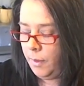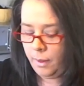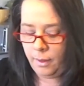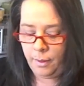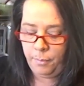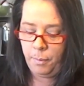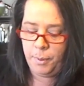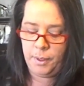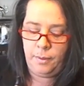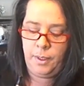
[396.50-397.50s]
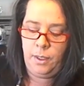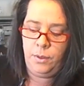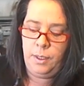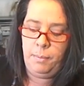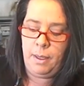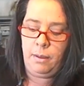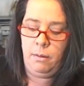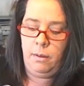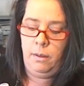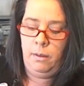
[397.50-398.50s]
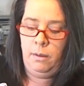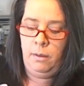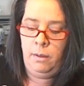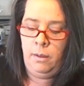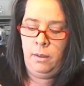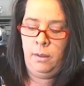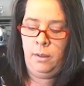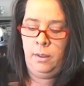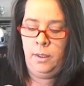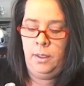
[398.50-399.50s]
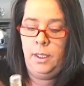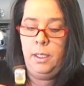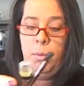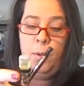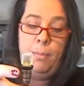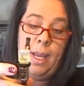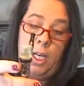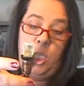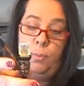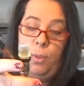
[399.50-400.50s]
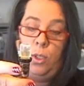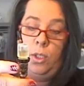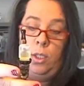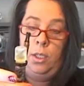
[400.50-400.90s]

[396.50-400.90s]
We'll put the DOD back on. A little more manageable